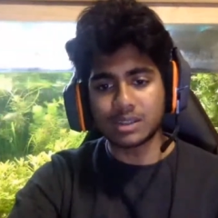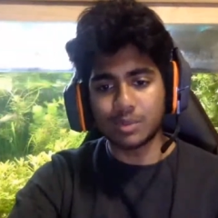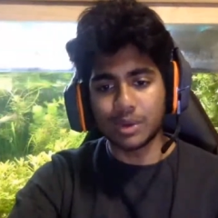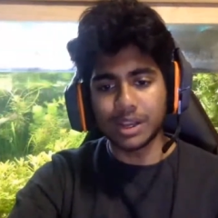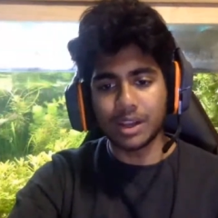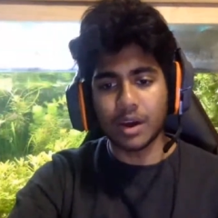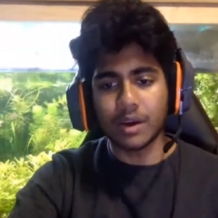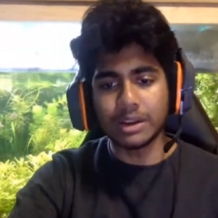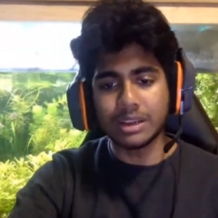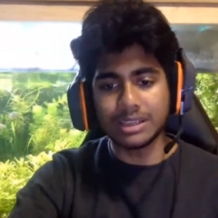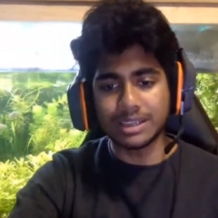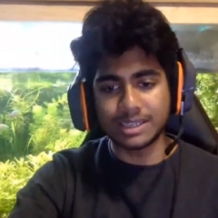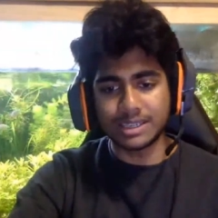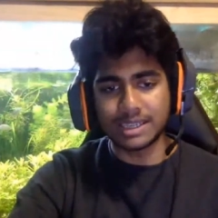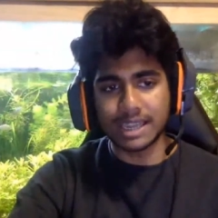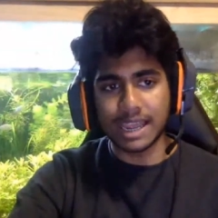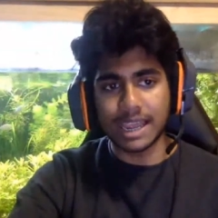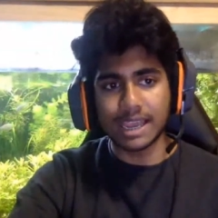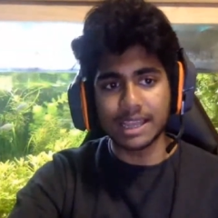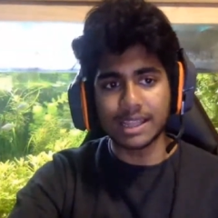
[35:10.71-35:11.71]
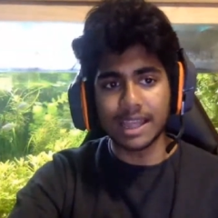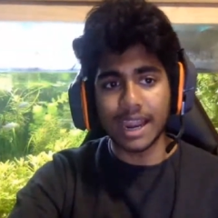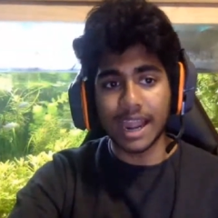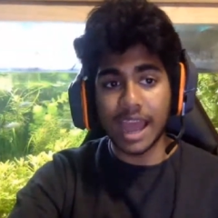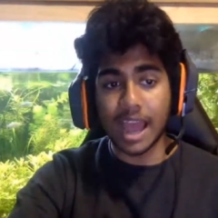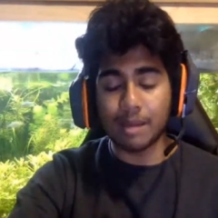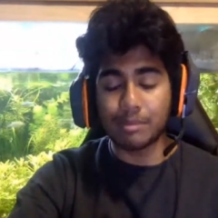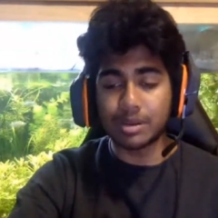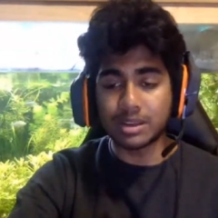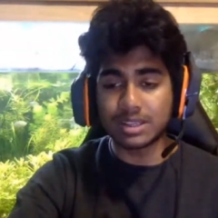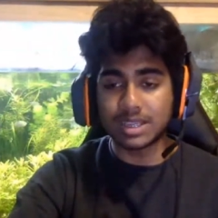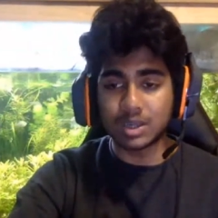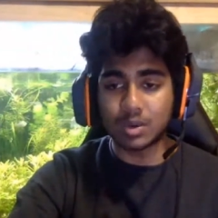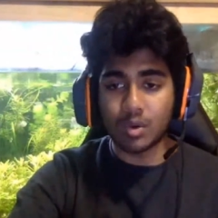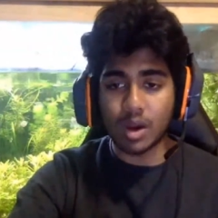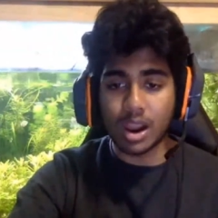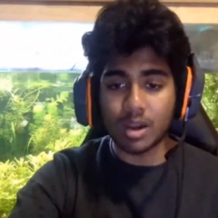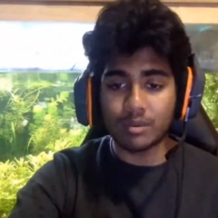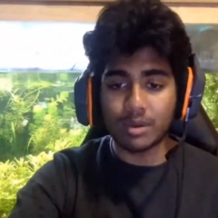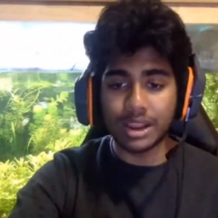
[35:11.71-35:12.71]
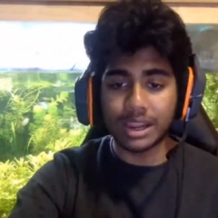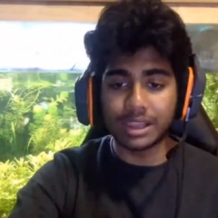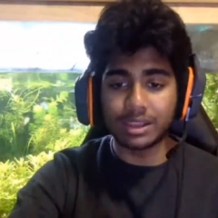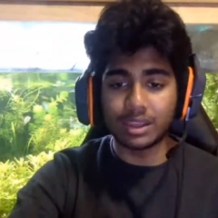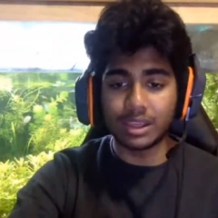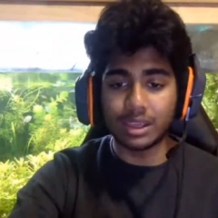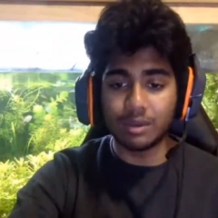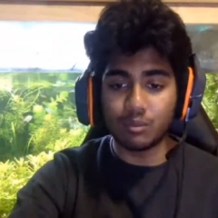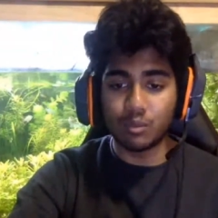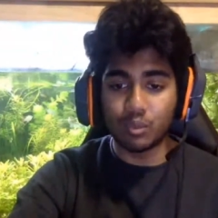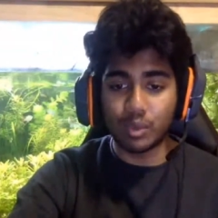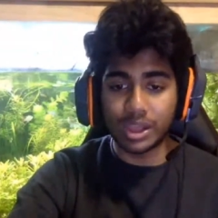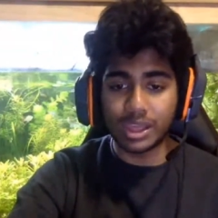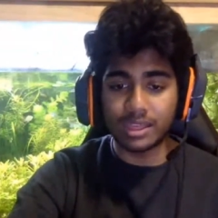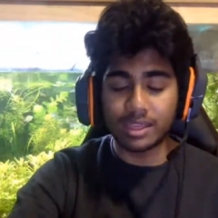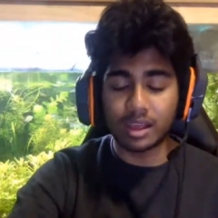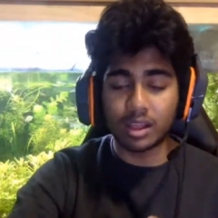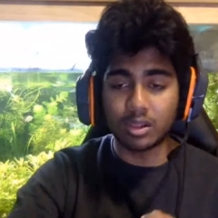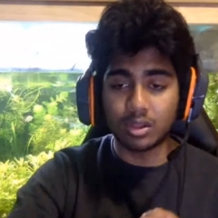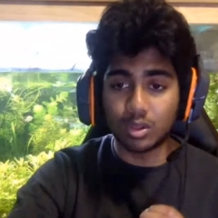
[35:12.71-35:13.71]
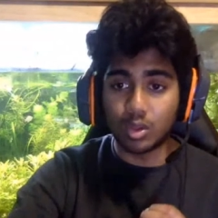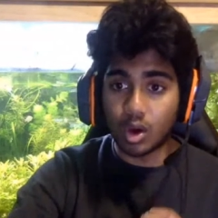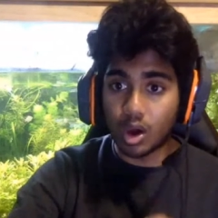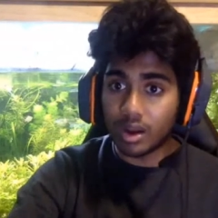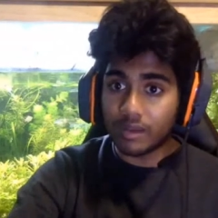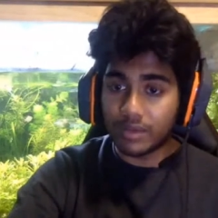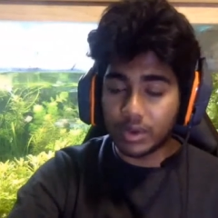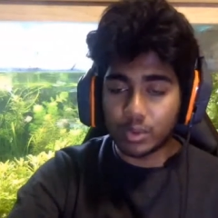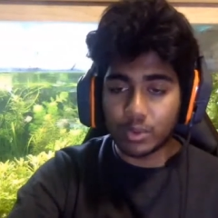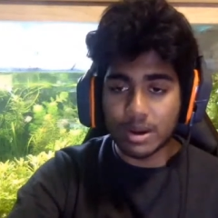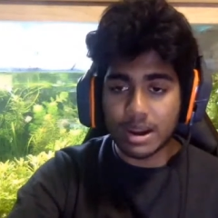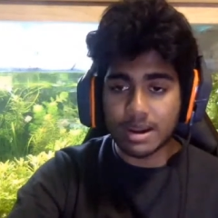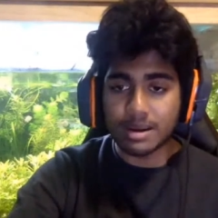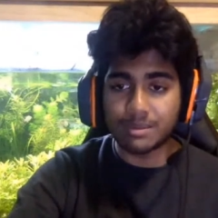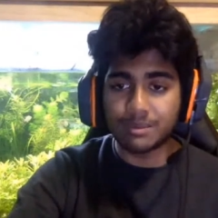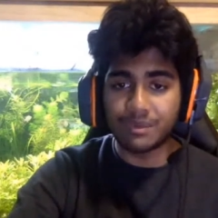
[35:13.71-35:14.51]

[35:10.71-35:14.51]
we're going to see that happens quite regularly with a lot of aquarium